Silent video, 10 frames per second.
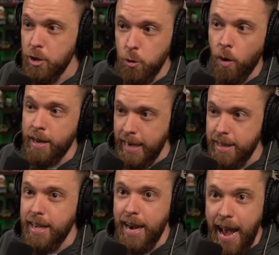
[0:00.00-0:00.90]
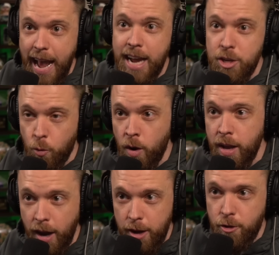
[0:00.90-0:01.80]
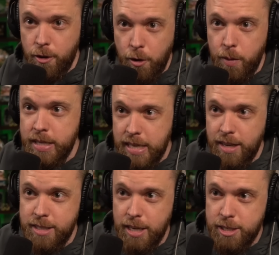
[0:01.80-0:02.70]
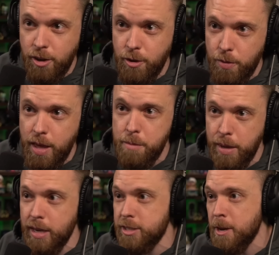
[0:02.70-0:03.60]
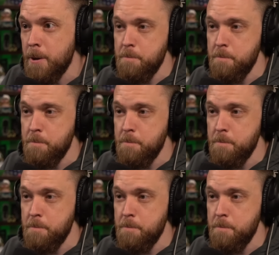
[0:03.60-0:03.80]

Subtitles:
You are killing it. And you're running 100 degrees Celsius on your thing because